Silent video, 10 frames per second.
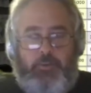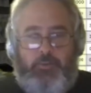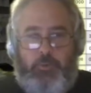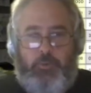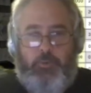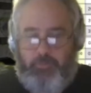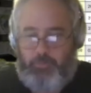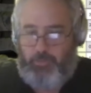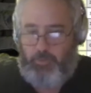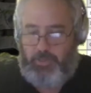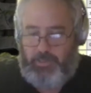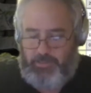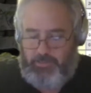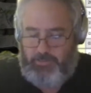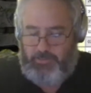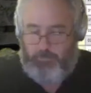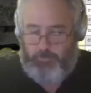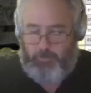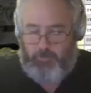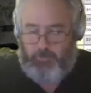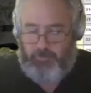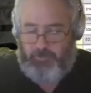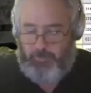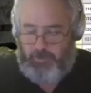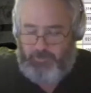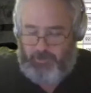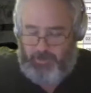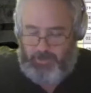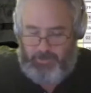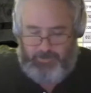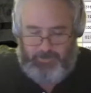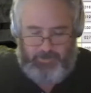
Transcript: 12 employees, most of them in Australia,